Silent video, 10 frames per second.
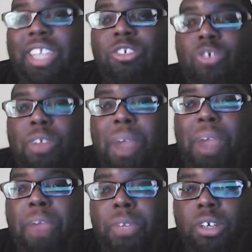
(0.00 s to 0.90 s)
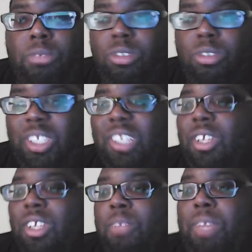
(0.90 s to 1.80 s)
what you want about Amir Abdullah,
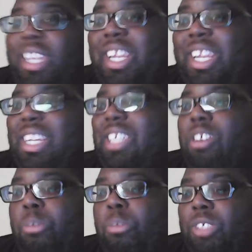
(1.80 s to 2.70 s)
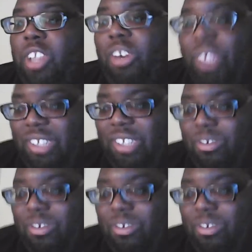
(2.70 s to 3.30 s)
but he didn't need no preserving.